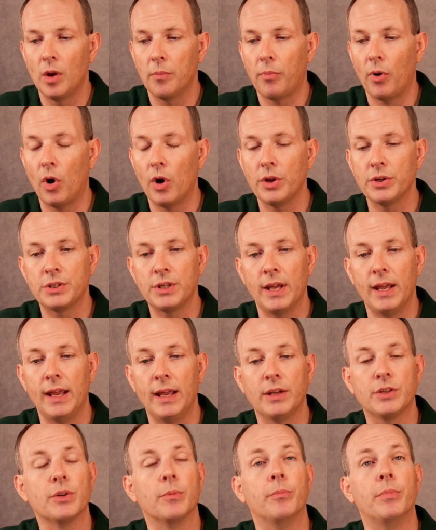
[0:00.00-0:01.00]
Pawn
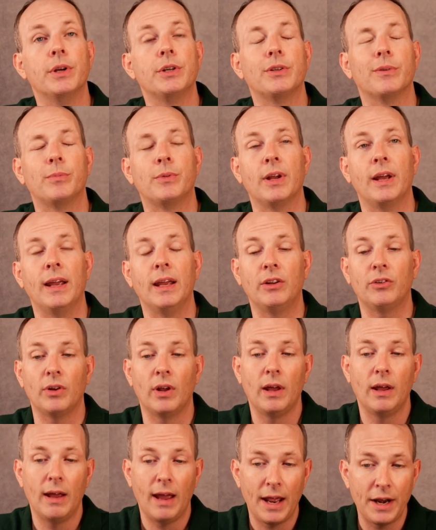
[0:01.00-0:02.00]
takes, bishop takes,
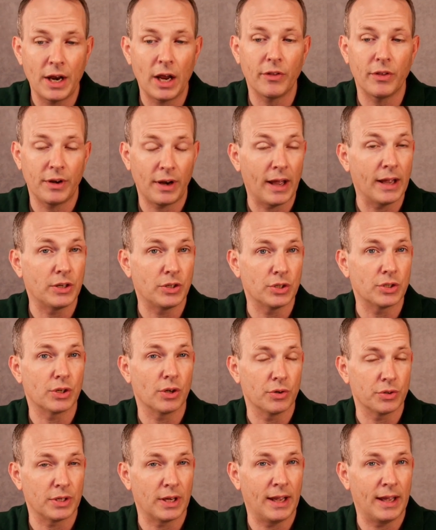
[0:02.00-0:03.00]
and now the knight just
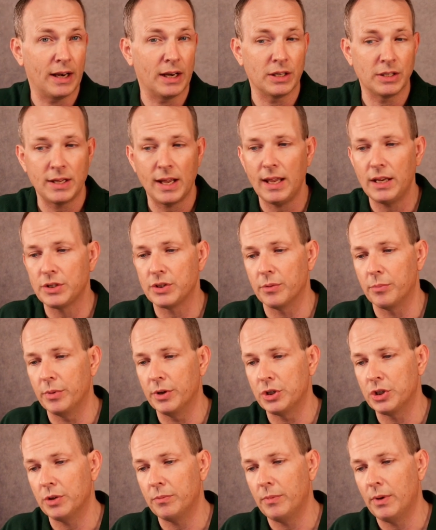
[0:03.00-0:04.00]
goes ahead and takes the
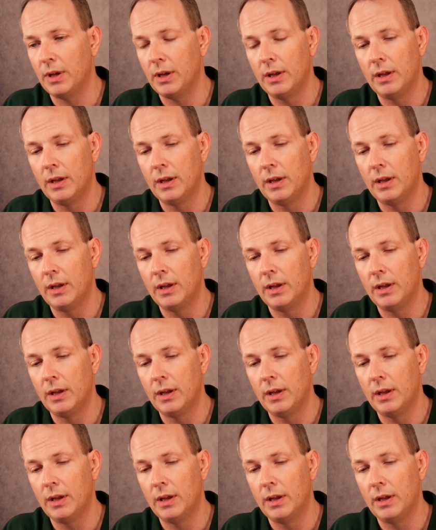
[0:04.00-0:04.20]
bishop.